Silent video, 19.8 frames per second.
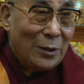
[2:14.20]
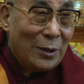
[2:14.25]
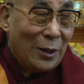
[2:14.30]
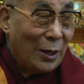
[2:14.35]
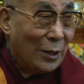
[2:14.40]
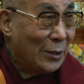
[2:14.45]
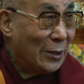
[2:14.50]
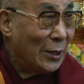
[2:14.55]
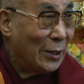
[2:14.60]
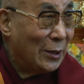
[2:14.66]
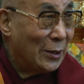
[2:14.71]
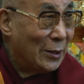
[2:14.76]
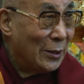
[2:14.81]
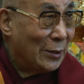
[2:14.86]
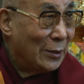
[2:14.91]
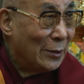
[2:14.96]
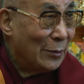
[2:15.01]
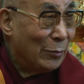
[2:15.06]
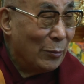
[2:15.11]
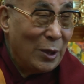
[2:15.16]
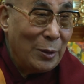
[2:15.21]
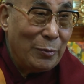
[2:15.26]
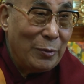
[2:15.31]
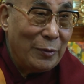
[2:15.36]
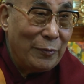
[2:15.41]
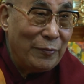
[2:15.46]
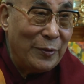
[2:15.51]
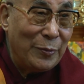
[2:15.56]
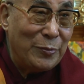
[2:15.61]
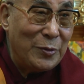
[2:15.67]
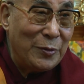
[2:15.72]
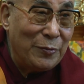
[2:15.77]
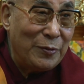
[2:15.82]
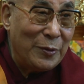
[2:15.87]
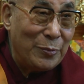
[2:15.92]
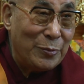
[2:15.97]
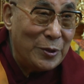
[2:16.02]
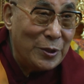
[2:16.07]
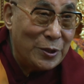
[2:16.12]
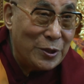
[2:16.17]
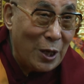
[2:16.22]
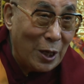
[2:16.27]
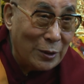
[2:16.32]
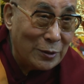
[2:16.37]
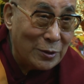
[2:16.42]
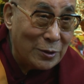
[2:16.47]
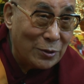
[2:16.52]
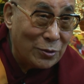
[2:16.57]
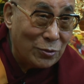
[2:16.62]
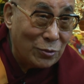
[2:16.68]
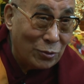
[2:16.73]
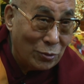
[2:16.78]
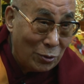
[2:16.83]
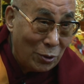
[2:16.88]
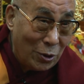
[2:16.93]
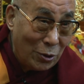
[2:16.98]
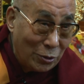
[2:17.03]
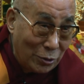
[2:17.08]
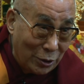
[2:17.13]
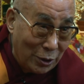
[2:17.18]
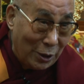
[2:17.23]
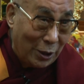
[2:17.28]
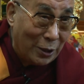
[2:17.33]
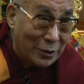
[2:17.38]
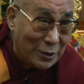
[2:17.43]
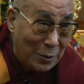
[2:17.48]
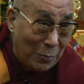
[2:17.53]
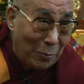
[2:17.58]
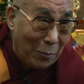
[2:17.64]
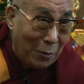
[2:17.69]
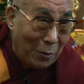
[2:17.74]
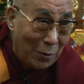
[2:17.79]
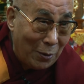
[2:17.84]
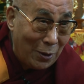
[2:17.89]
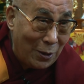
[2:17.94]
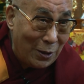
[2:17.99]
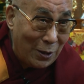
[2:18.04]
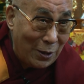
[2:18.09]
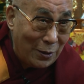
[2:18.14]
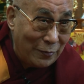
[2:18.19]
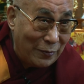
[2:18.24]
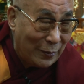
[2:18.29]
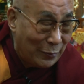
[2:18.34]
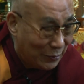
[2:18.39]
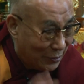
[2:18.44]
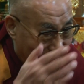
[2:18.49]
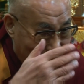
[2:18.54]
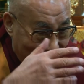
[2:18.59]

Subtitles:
I think maybe 50-50 chance to reassemble, 50